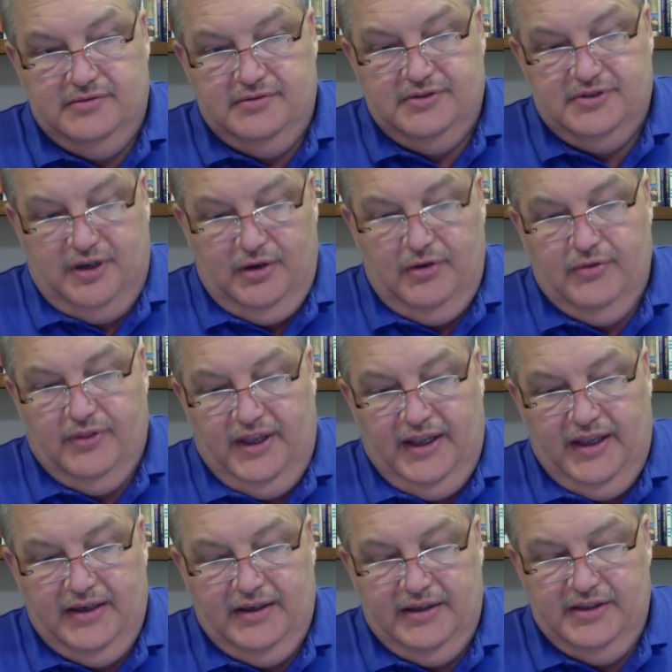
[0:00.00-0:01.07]
saw
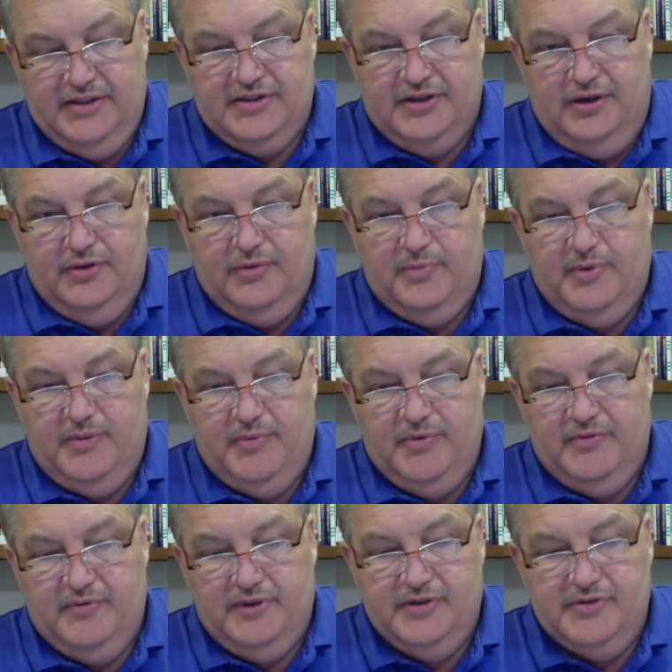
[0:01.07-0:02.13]
that, and he saw the people
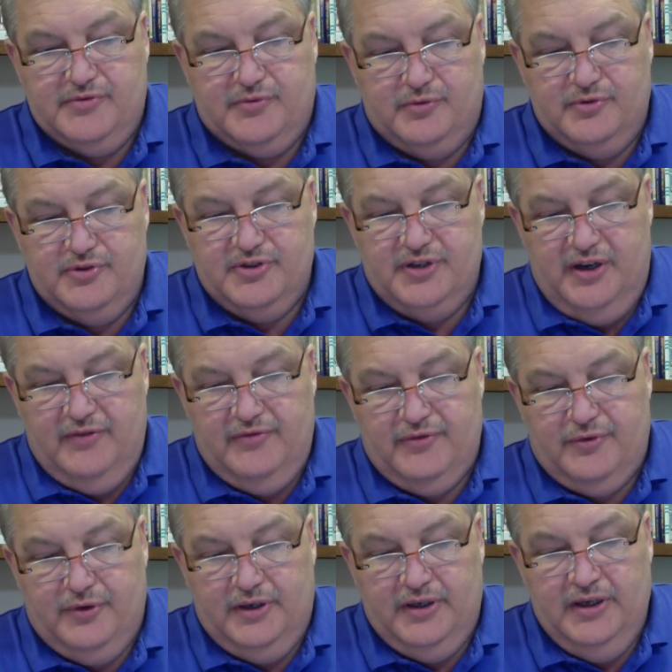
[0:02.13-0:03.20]
of Israel
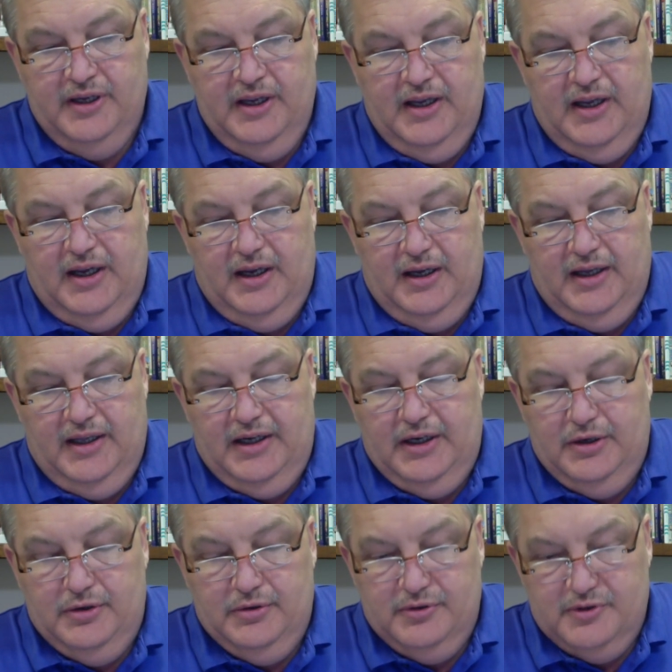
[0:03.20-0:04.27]
suffering, and he
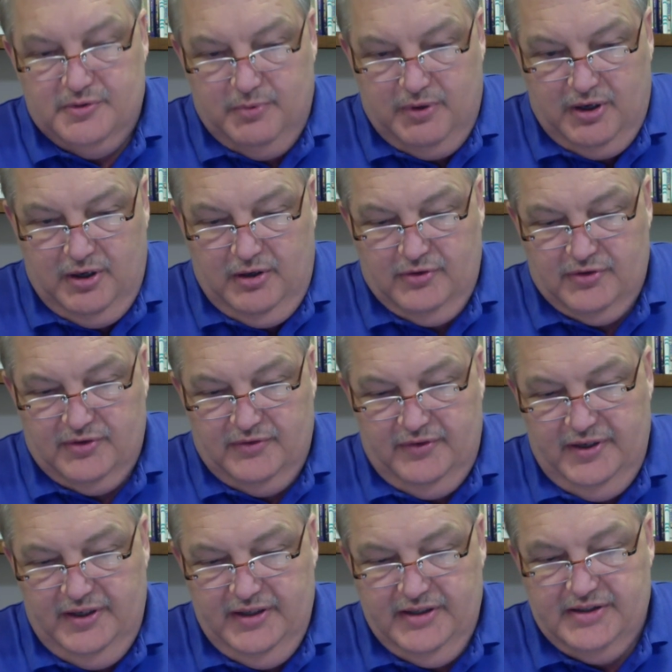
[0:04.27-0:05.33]
knew it was because of
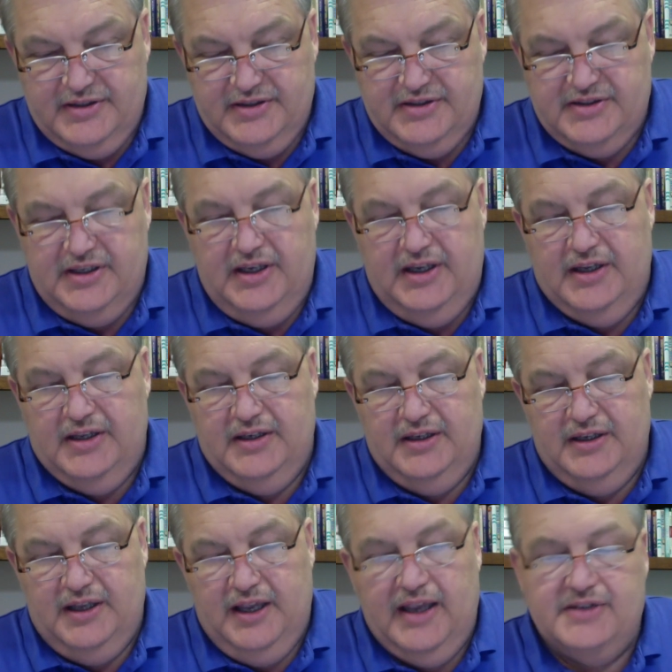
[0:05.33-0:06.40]
his sin,
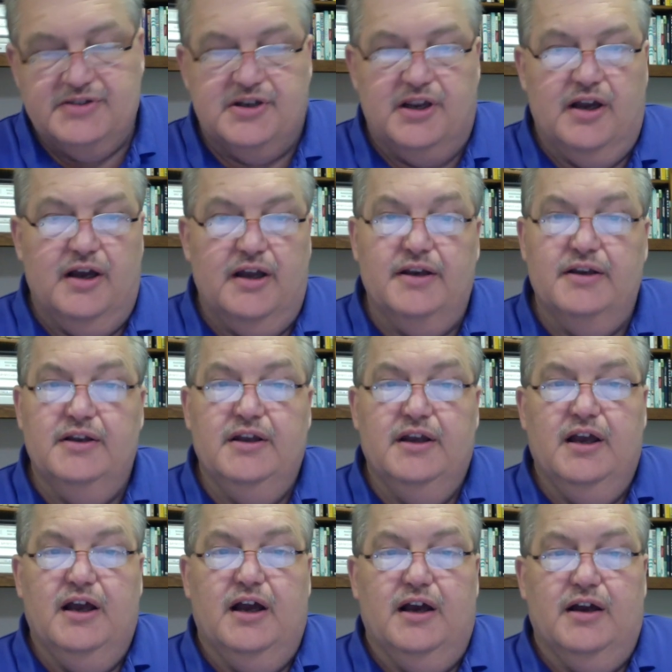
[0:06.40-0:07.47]
he asked God
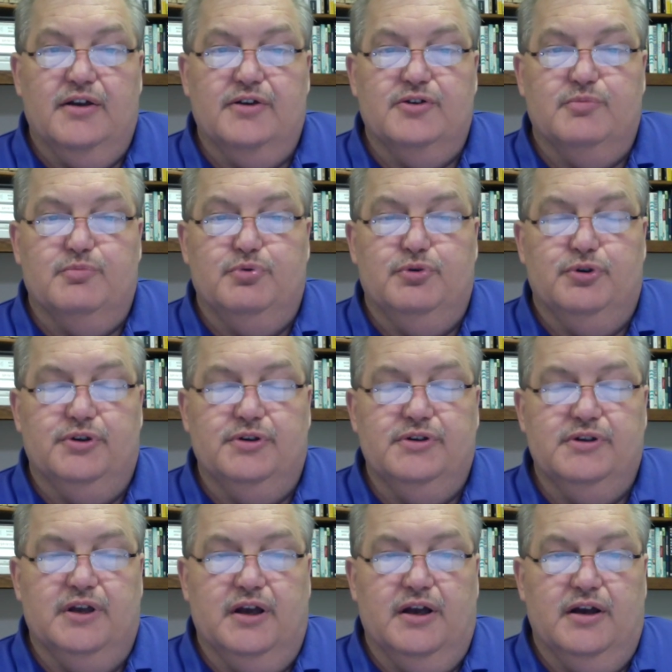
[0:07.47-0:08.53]
to put
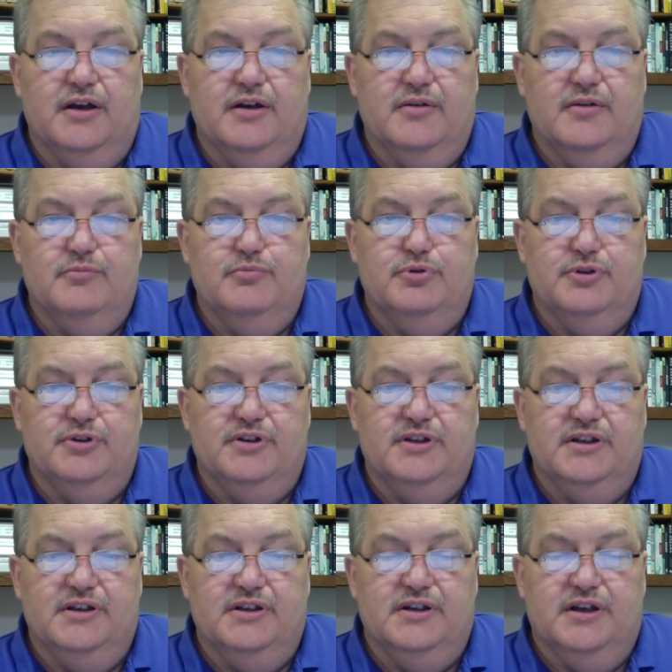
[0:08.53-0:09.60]

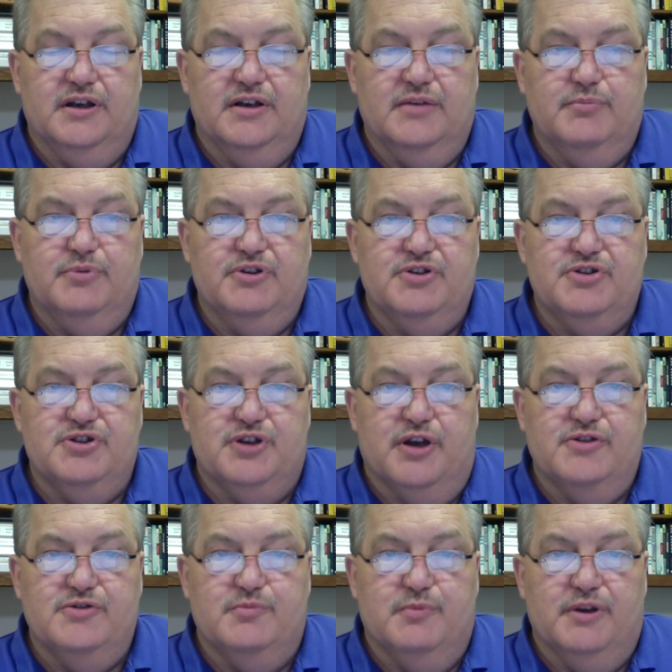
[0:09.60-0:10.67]
the
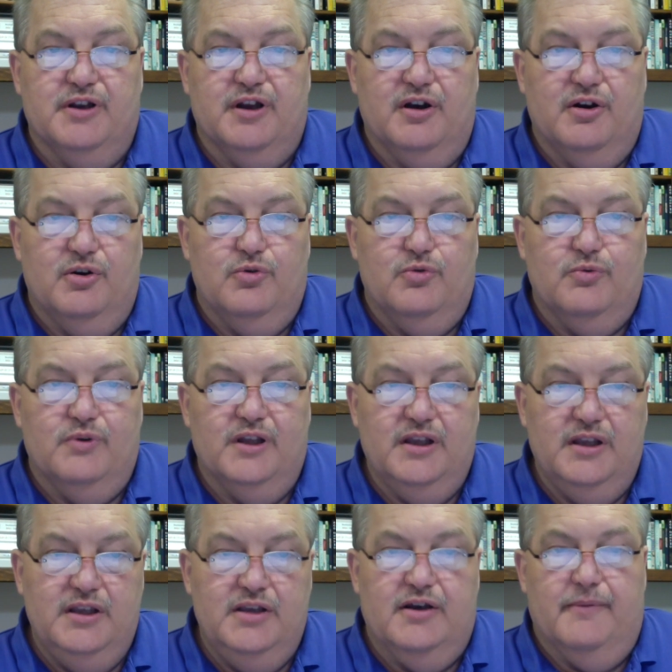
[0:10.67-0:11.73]
judgment on
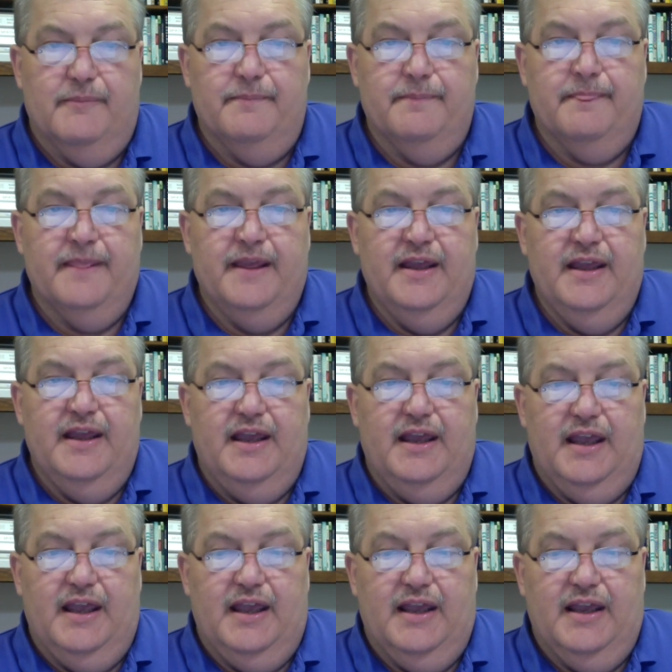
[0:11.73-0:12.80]
him.
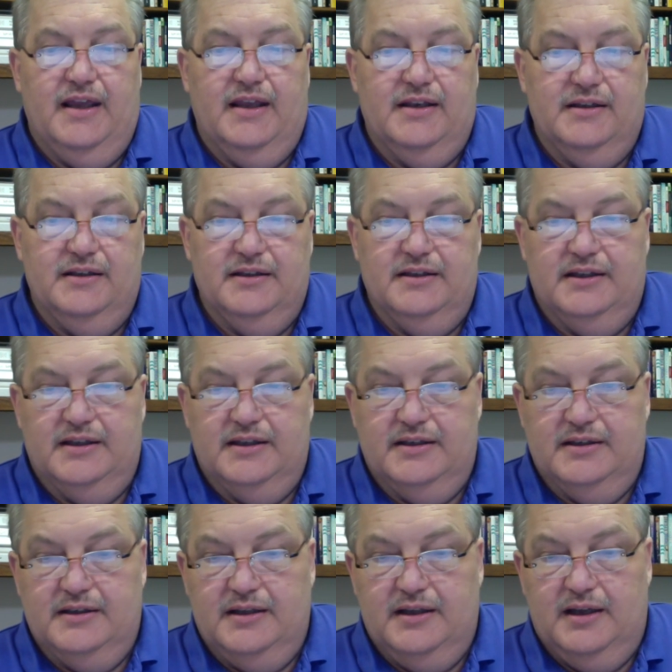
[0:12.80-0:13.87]
And
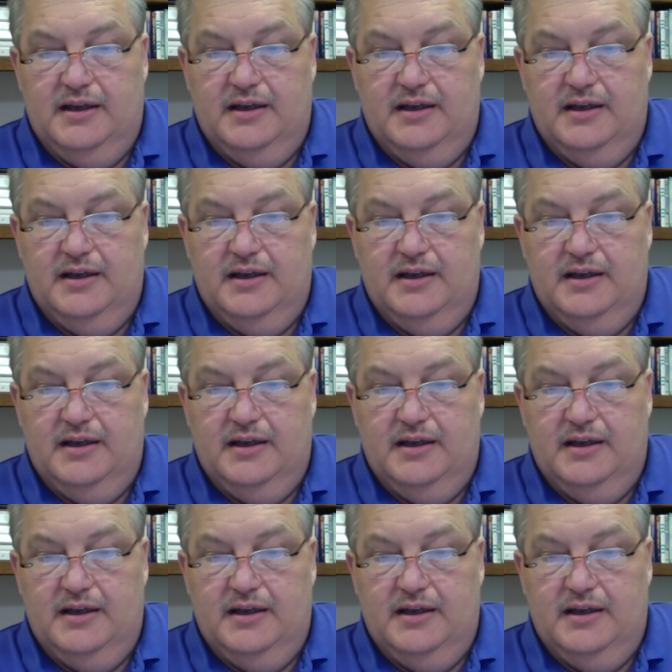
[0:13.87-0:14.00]
then